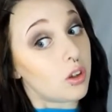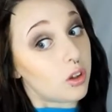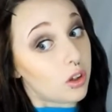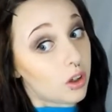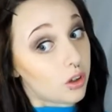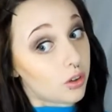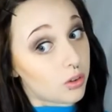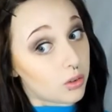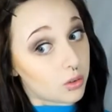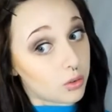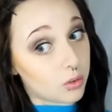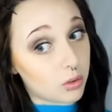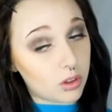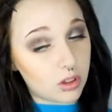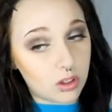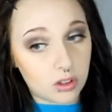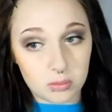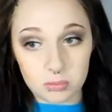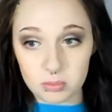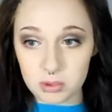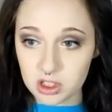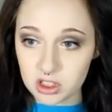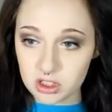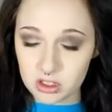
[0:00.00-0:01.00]
No,
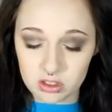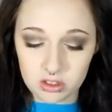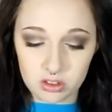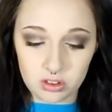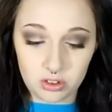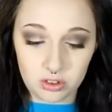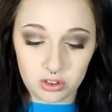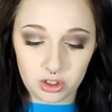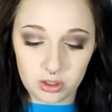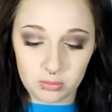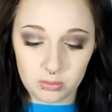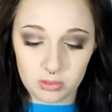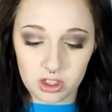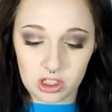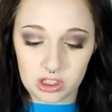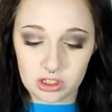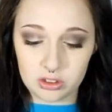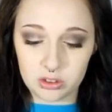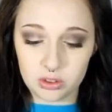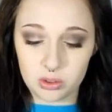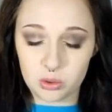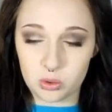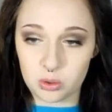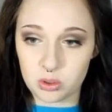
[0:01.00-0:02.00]
because the cream
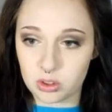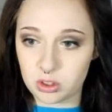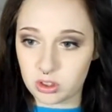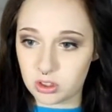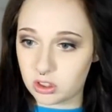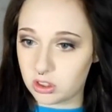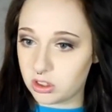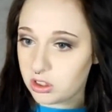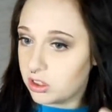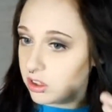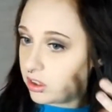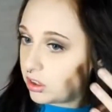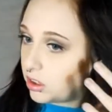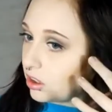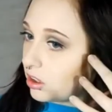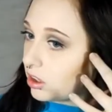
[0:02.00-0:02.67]
contour